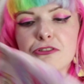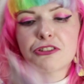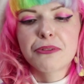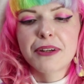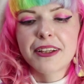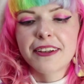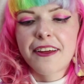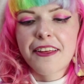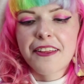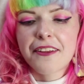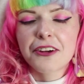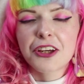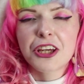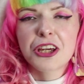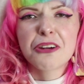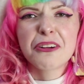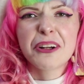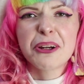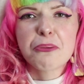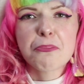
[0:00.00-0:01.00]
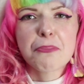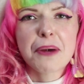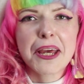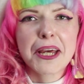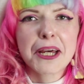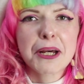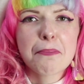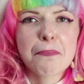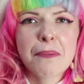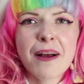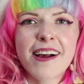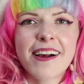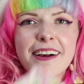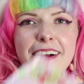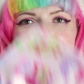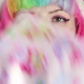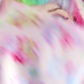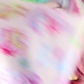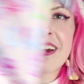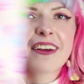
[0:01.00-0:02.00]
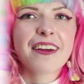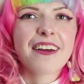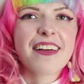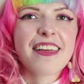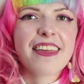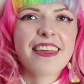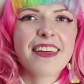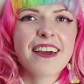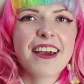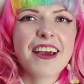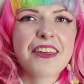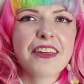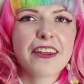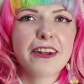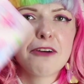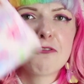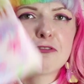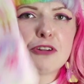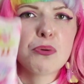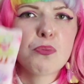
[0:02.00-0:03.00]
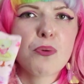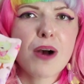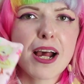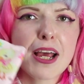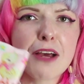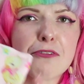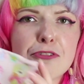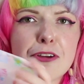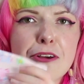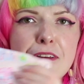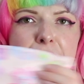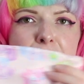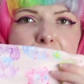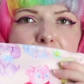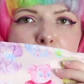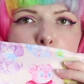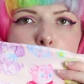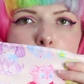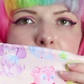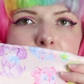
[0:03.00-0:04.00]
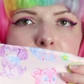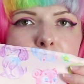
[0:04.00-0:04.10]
doing these like cute little makeup bags because it's a lovely way of using up